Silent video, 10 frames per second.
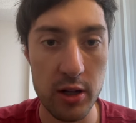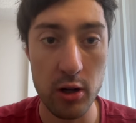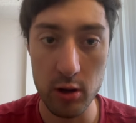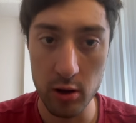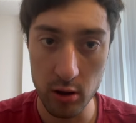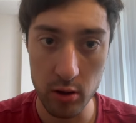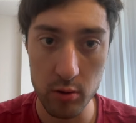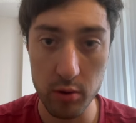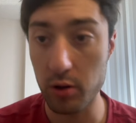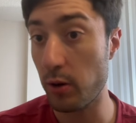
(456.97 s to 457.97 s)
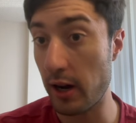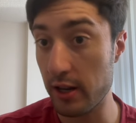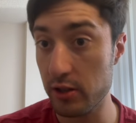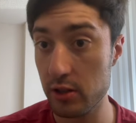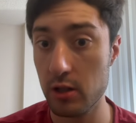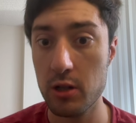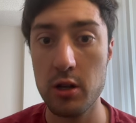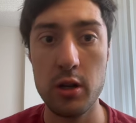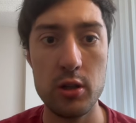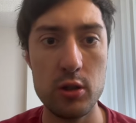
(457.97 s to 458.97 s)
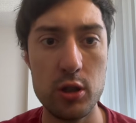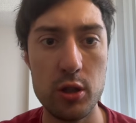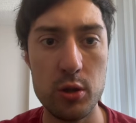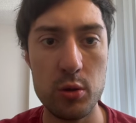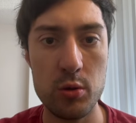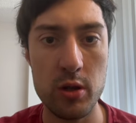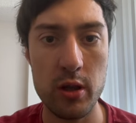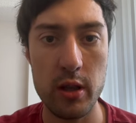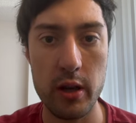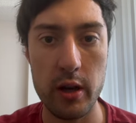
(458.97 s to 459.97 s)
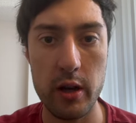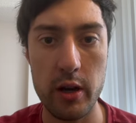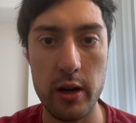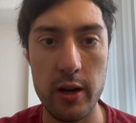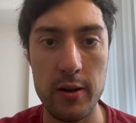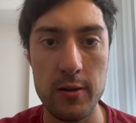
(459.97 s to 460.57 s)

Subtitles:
curl request to the